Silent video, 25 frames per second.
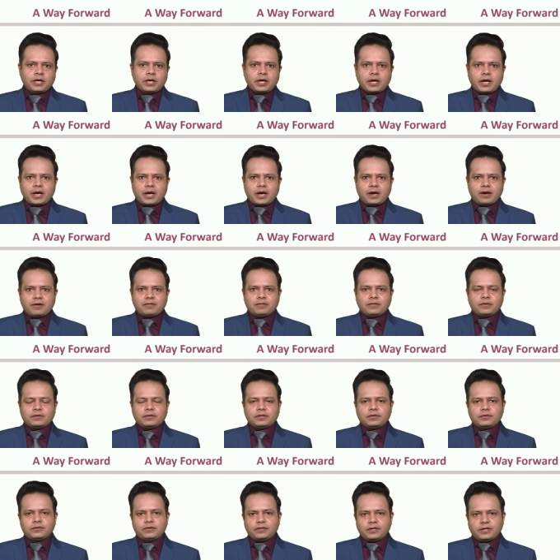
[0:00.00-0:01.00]
have
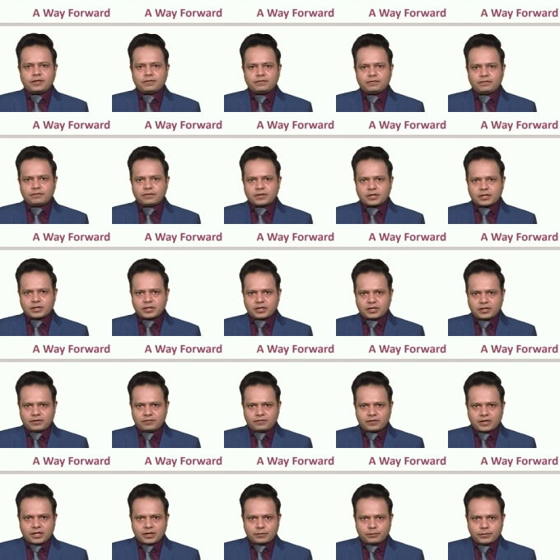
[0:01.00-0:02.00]
the safe working
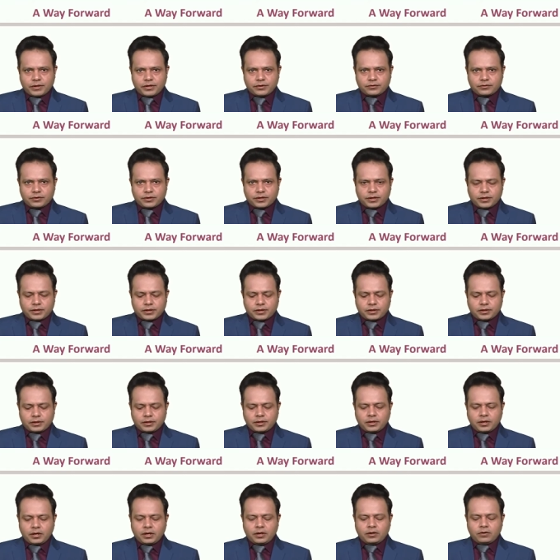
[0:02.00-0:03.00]
environment
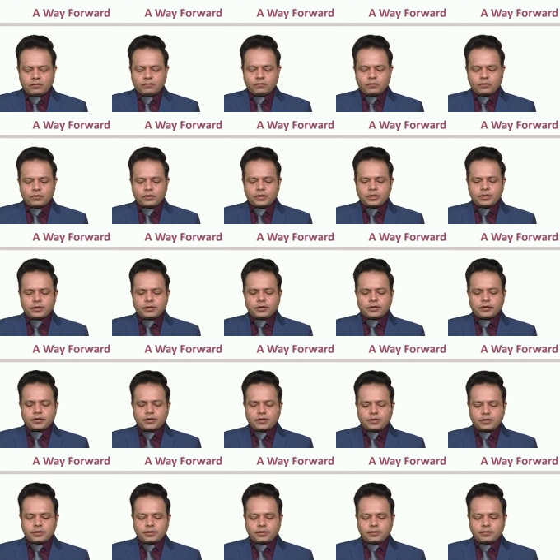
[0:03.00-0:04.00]
here, we
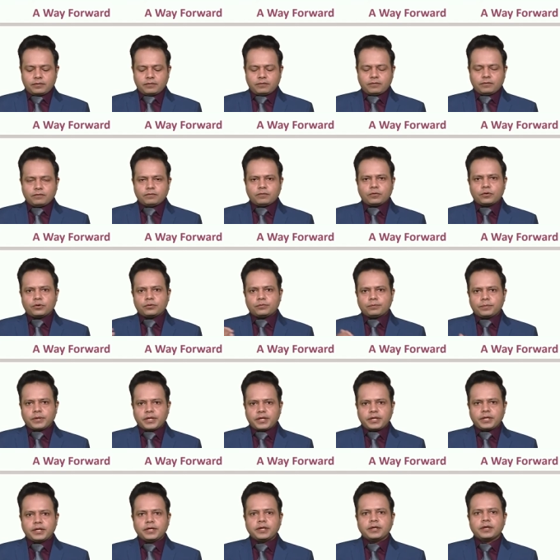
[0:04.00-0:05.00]
uh, would
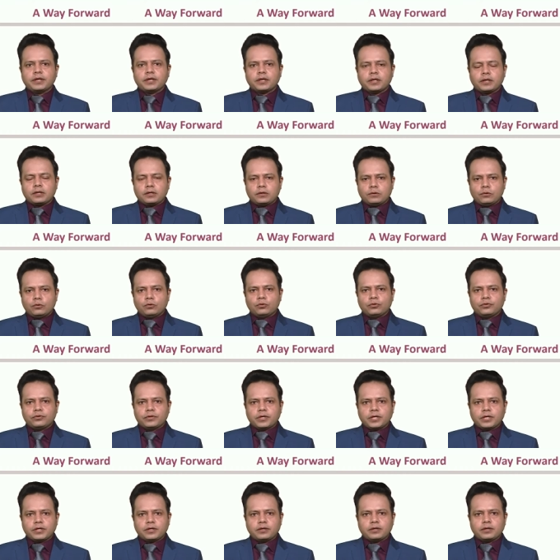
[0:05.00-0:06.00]
be uh,
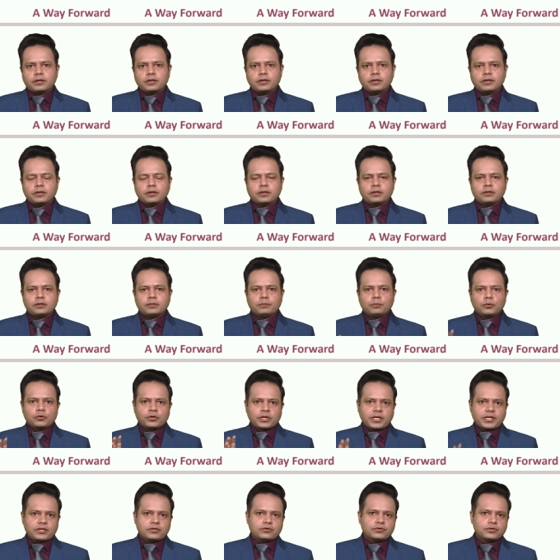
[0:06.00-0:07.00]
losing uh, the
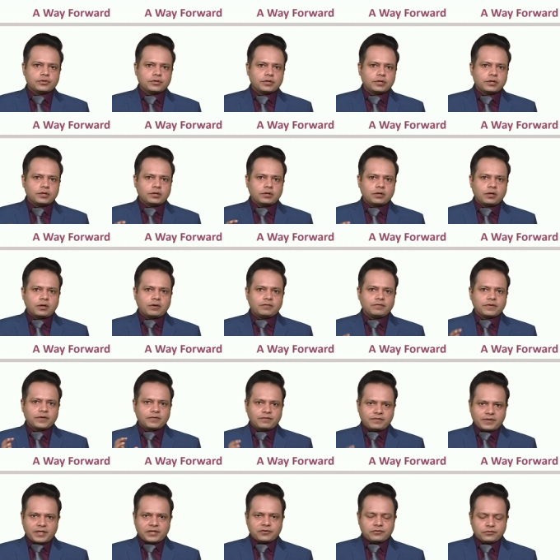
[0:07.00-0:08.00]
potential of
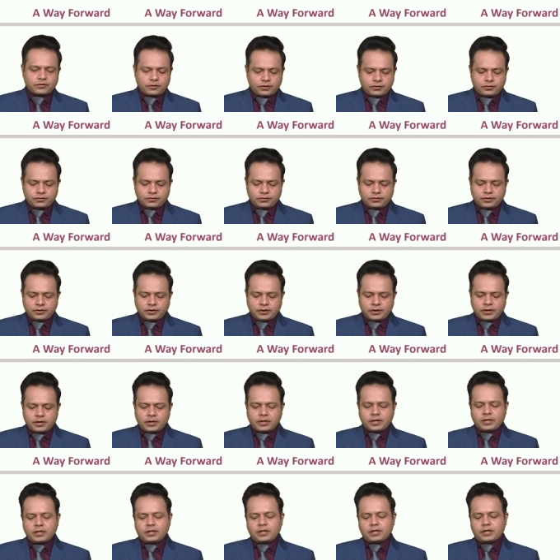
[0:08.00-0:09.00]
investors,
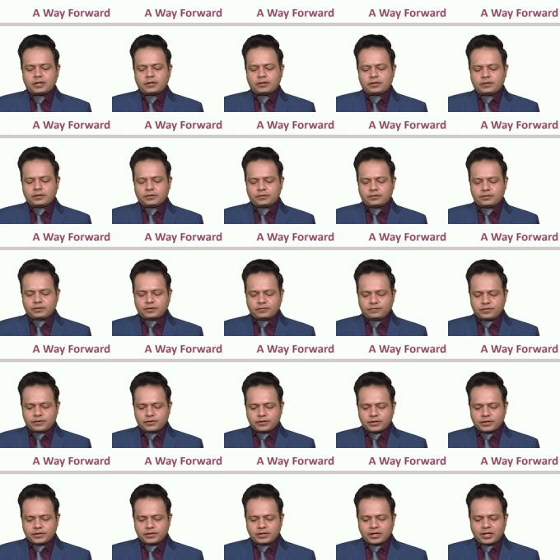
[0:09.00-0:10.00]
the
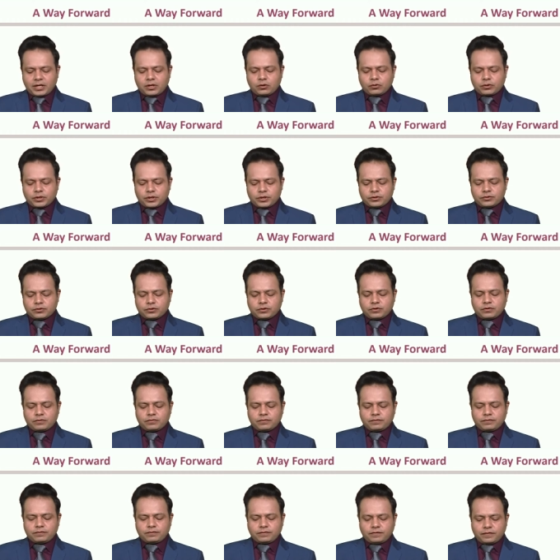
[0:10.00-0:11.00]
sufficient allocation
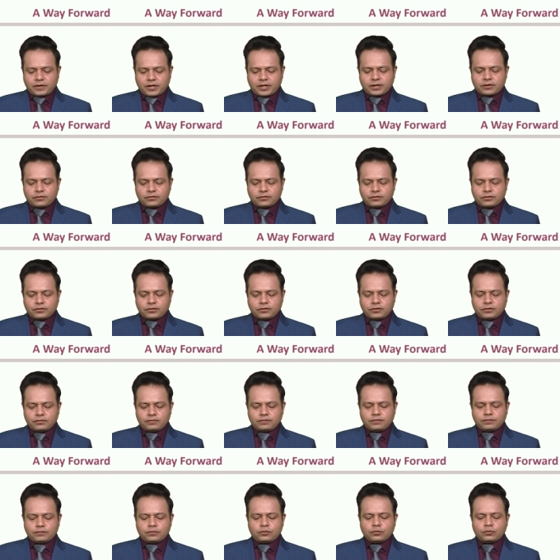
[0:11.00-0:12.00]
of funds
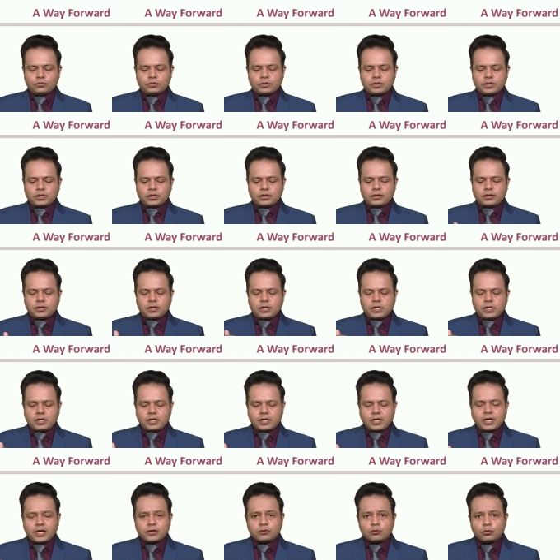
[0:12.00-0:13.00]
to the
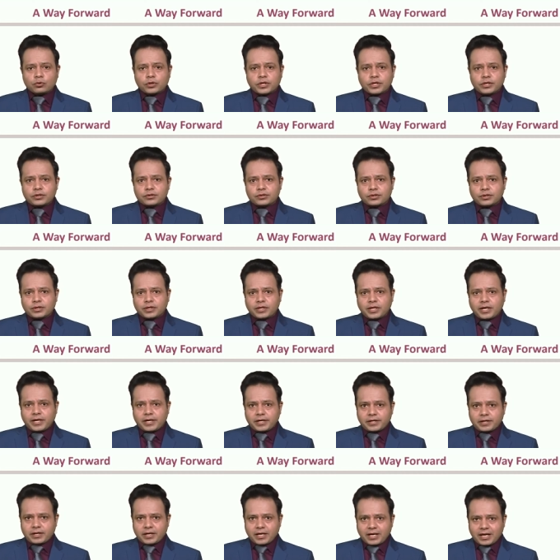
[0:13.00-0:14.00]
education
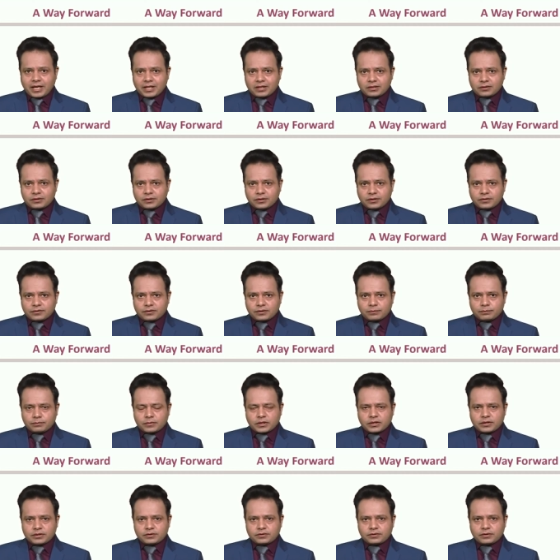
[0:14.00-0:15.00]
and health is a
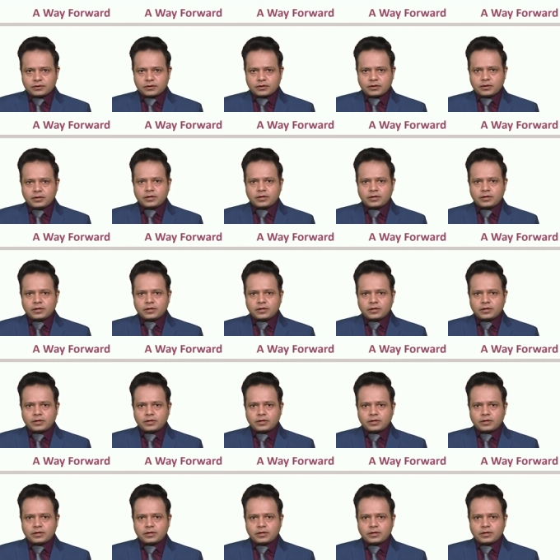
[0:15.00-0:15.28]
must